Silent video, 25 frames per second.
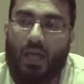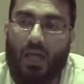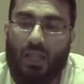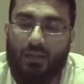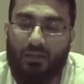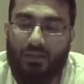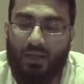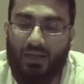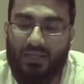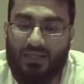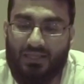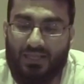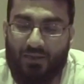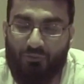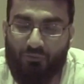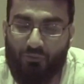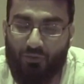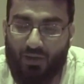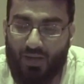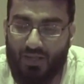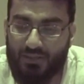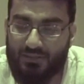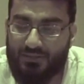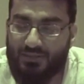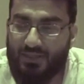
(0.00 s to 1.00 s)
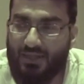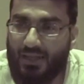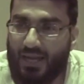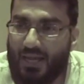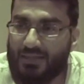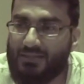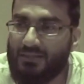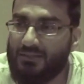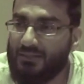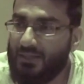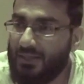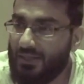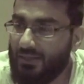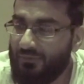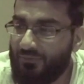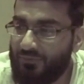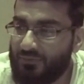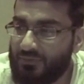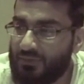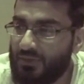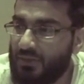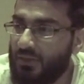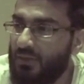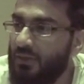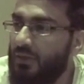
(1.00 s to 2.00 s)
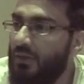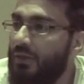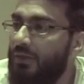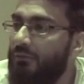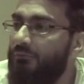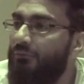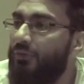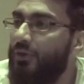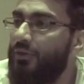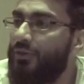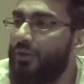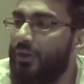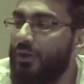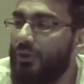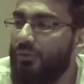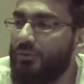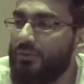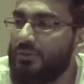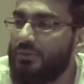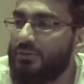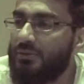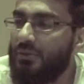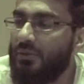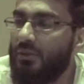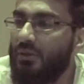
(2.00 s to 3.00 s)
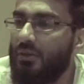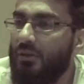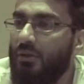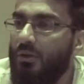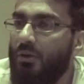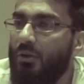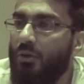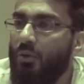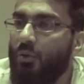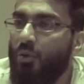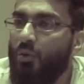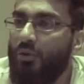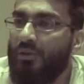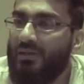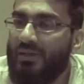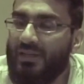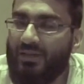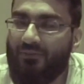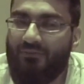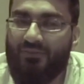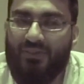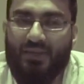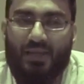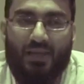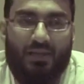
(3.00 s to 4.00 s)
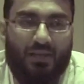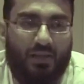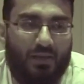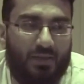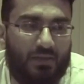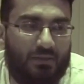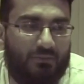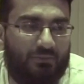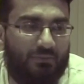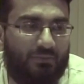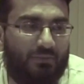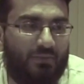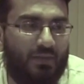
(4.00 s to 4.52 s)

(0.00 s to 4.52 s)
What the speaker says: Allah grants it as a gift for those who live their life